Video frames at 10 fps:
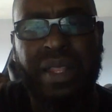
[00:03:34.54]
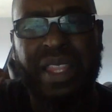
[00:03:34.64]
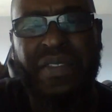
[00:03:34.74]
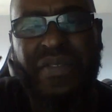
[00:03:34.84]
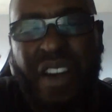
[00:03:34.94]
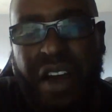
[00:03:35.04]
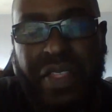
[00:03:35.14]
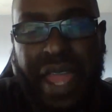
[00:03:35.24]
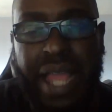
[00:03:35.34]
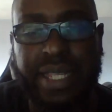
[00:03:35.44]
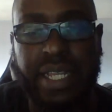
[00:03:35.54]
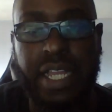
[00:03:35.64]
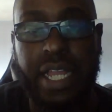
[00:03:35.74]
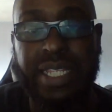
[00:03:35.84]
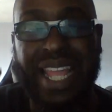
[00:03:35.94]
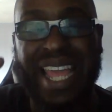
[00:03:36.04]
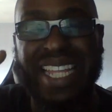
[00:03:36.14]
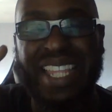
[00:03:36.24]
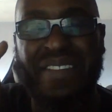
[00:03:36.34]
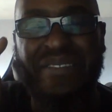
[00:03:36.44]
The father has to
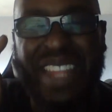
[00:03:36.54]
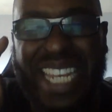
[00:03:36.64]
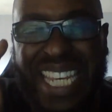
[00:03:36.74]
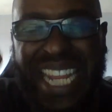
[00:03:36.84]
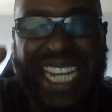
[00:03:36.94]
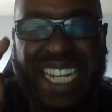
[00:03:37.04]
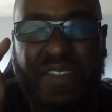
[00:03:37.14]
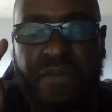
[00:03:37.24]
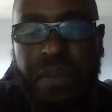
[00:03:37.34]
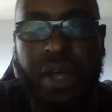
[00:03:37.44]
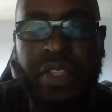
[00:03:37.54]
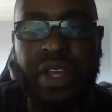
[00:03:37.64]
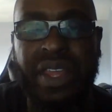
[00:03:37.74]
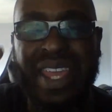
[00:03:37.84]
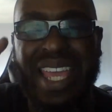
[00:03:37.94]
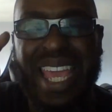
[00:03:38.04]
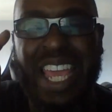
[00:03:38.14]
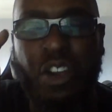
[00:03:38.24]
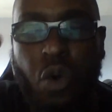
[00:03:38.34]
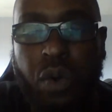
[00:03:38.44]
contact the vindictive mother
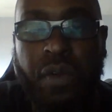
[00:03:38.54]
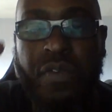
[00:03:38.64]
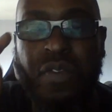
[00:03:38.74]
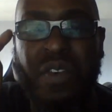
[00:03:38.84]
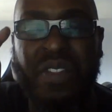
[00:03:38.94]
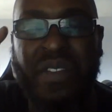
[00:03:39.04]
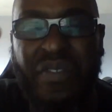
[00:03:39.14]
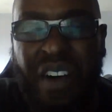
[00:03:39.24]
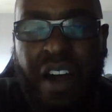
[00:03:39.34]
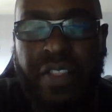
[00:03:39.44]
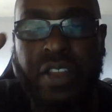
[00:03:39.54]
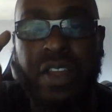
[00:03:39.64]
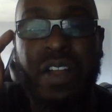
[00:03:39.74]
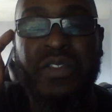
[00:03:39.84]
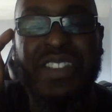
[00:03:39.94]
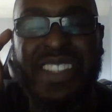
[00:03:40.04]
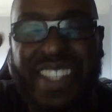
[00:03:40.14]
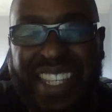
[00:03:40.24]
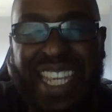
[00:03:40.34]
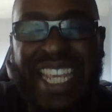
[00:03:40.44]
in order for the father to
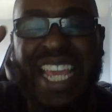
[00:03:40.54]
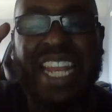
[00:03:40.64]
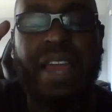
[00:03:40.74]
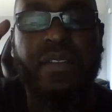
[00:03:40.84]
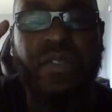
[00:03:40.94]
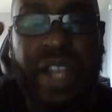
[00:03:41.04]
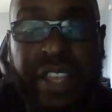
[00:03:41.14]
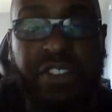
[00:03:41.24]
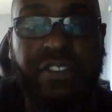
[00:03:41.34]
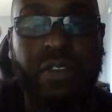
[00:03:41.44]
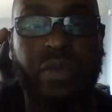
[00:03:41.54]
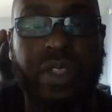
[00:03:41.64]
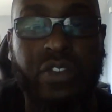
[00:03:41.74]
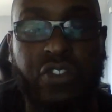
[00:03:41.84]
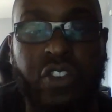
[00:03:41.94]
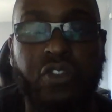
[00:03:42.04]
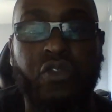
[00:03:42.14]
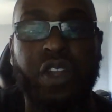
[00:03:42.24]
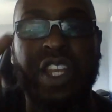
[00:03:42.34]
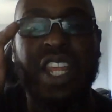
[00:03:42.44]
see and have a relationship with the
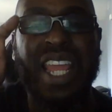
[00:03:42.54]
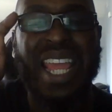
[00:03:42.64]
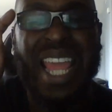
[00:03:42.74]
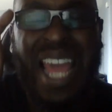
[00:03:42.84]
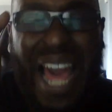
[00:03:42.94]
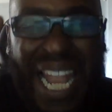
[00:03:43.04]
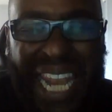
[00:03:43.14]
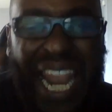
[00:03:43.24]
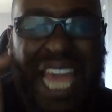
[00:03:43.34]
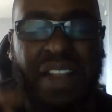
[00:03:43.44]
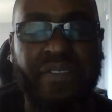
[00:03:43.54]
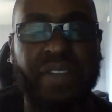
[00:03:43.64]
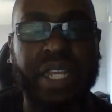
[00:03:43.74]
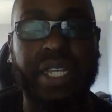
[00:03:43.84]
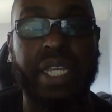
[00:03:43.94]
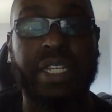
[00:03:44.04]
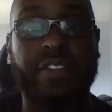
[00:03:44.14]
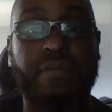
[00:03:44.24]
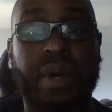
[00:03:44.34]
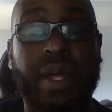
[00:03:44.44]
children. A lot of
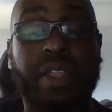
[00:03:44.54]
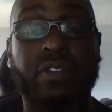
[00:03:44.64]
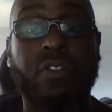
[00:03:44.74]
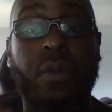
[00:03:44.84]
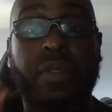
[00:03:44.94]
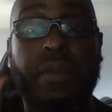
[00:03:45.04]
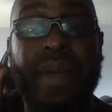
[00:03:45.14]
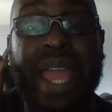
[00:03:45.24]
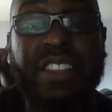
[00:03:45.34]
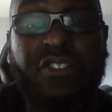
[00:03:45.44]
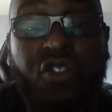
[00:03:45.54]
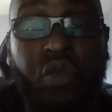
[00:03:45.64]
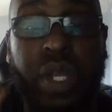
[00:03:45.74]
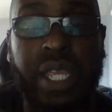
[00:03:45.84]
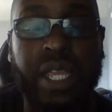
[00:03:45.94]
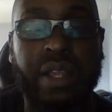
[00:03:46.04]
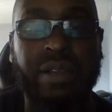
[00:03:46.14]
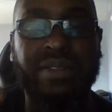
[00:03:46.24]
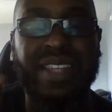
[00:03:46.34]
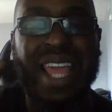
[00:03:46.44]
vindictive mothers over the past 20
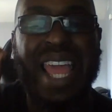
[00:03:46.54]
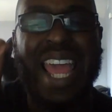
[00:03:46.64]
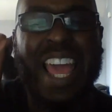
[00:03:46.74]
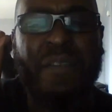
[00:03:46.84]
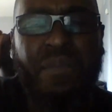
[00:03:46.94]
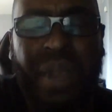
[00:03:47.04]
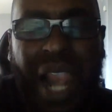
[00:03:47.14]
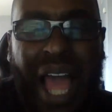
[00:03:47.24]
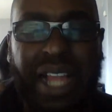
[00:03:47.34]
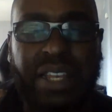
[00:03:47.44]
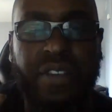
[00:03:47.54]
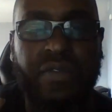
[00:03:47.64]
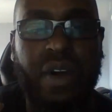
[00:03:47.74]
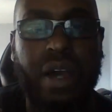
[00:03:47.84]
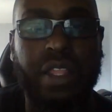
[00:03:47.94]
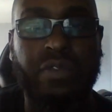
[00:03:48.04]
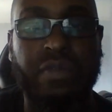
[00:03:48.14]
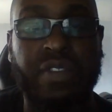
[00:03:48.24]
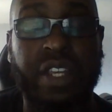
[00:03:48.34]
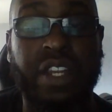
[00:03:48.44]
years have blocked their father from
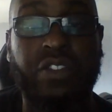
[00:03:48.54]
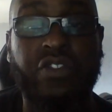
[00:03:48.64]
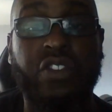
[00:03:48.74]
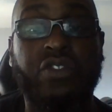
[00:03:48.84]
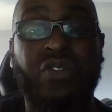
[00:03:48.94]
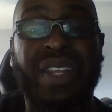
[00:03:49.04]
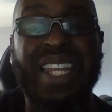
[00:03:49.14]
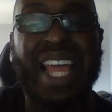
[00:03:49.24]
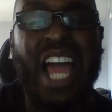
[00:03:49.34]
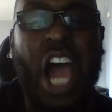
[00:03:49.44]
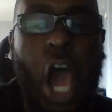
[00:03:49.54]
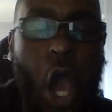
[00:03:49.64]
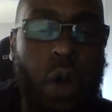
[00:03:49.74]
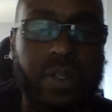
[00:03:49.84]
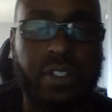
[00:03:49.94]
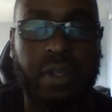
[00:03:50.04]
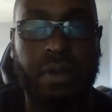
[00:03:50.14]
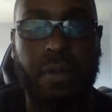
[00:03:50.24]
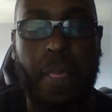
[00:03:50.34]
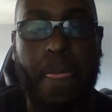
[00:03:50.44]
seeing their children. Also,